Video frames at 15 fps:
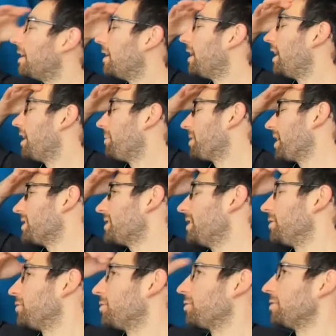And I'm
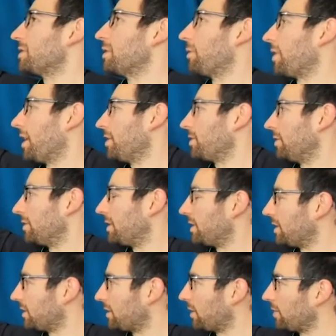guessing due to its location, since
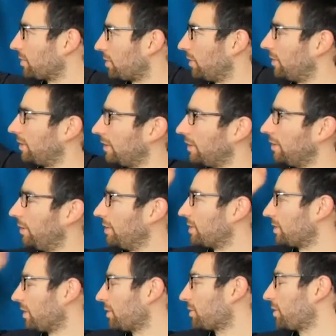it's such
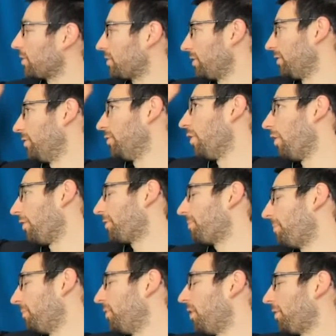a
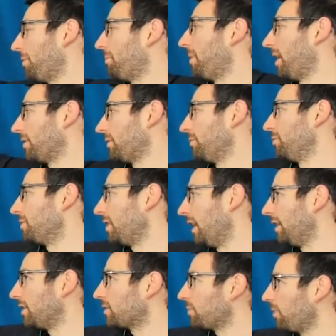northern part of New
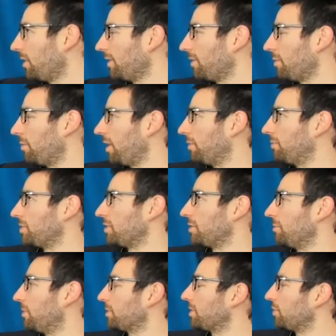Zealand, it's one of the one which is the
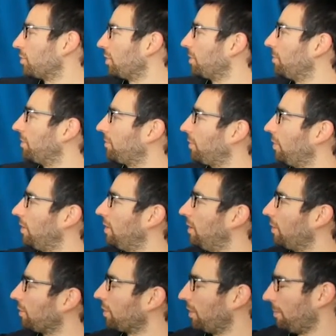most enjoyable for a
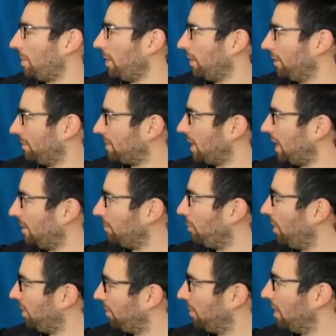longer period of time,
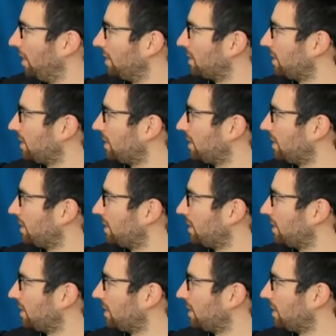weather-wise.